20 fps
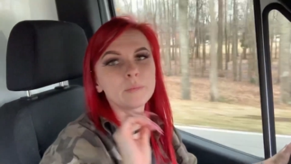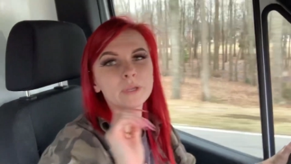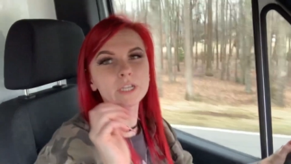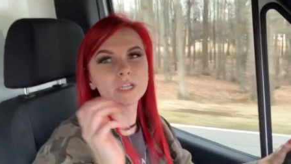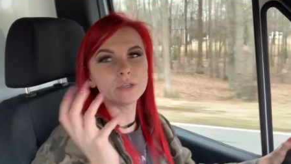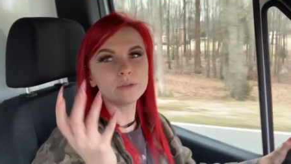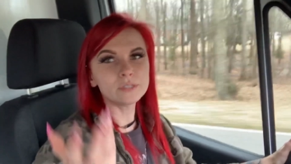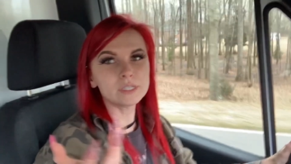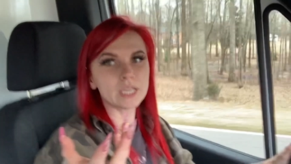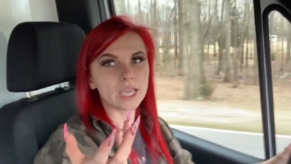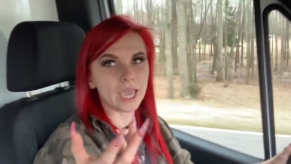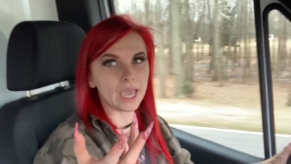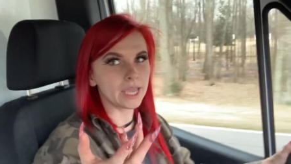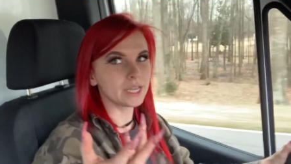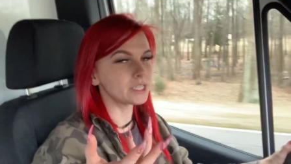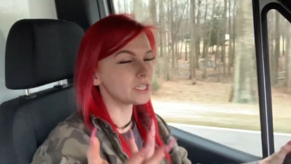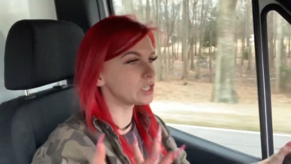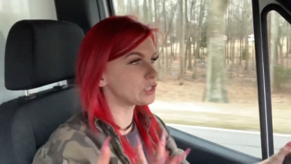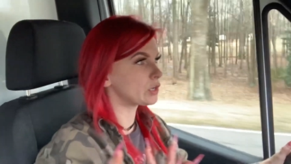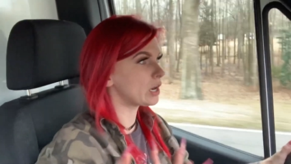been using
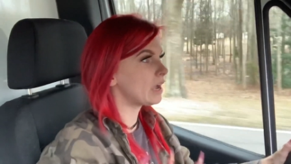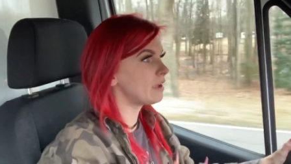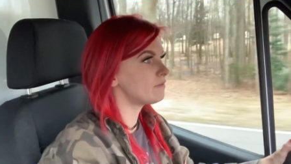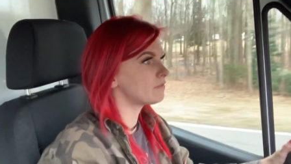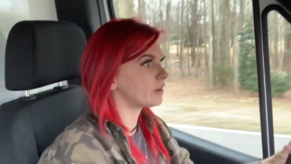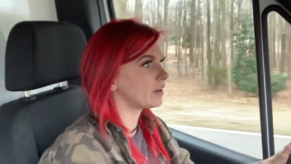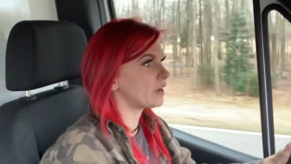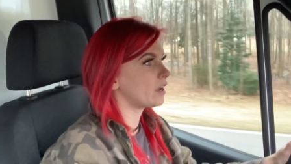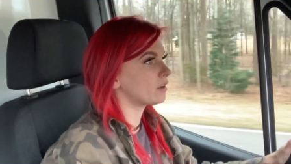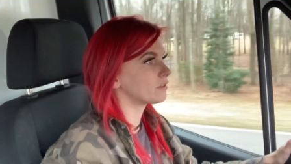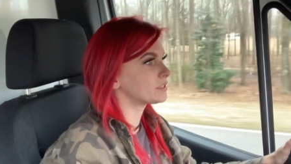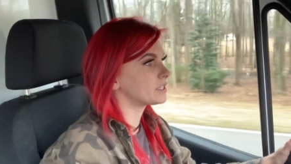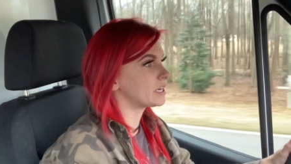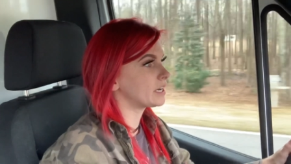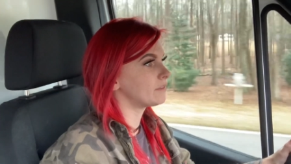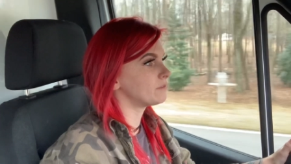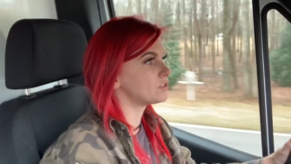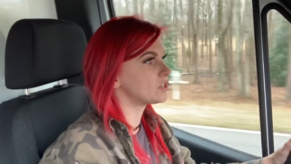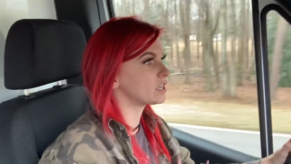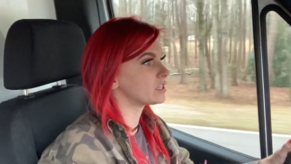it to drive very often.
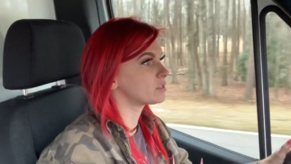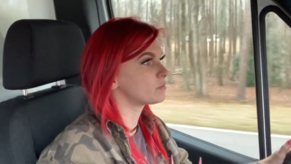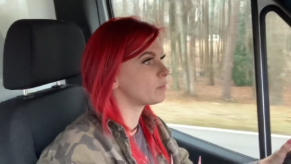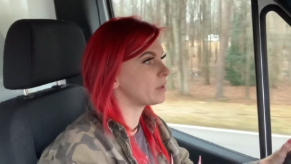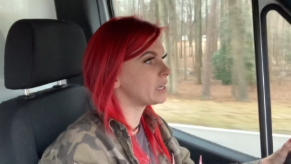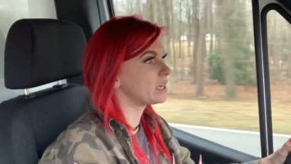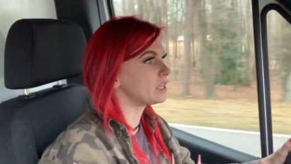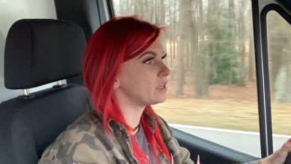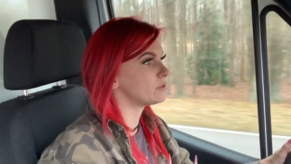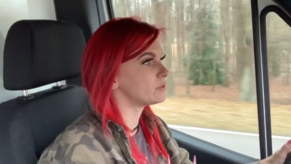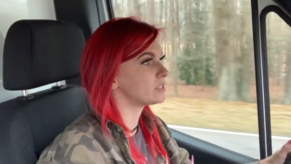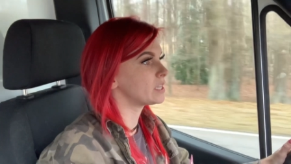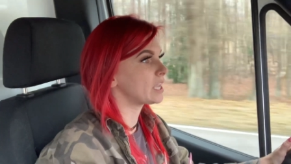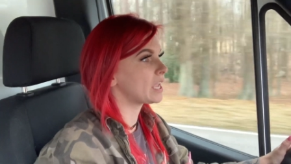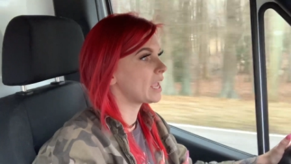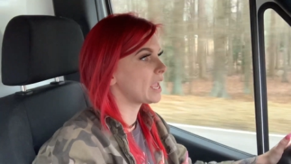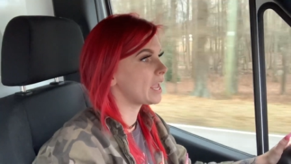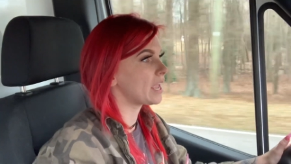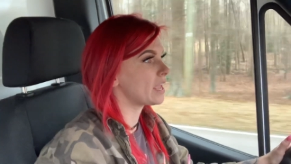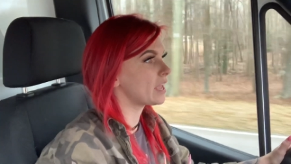I've just been using
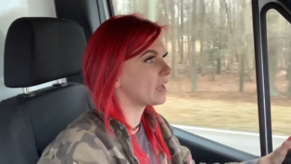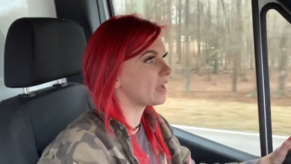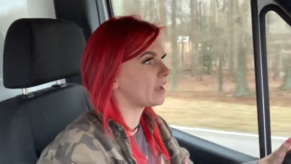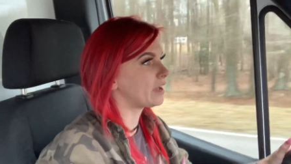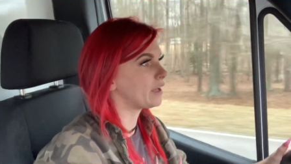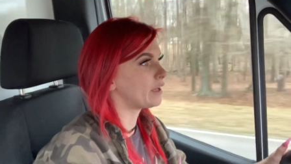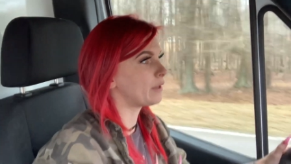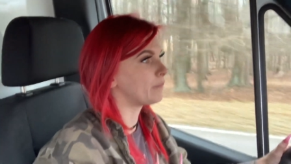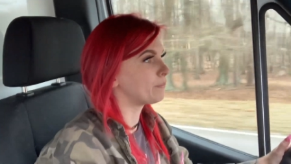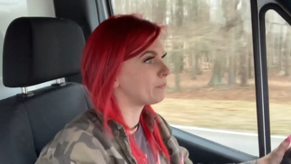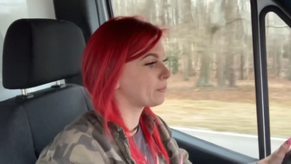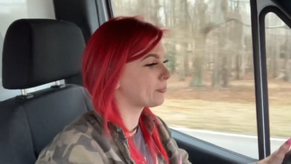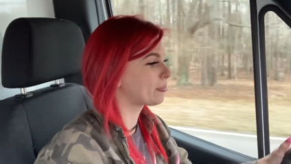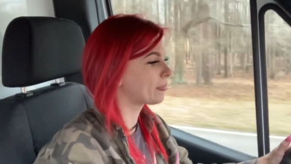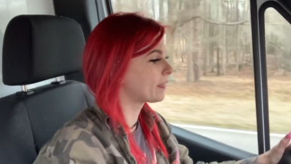it um,